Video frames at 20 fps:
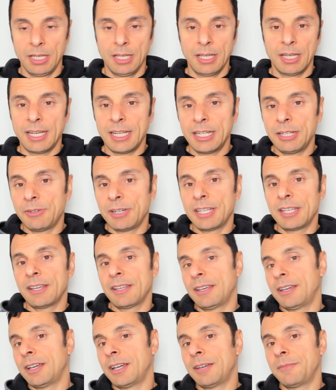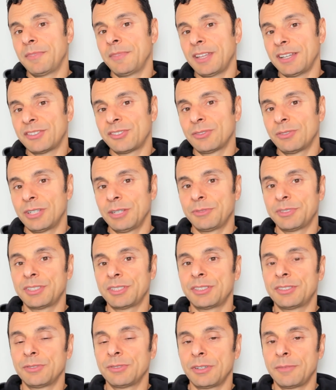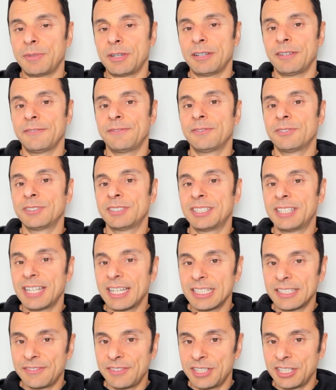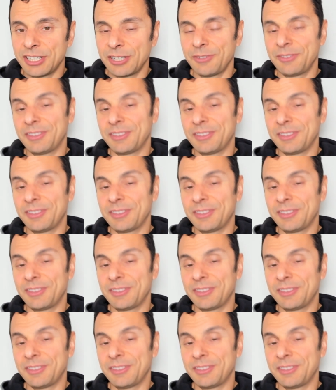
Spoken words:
Anyway, that's all I wanted to talk about for today's video.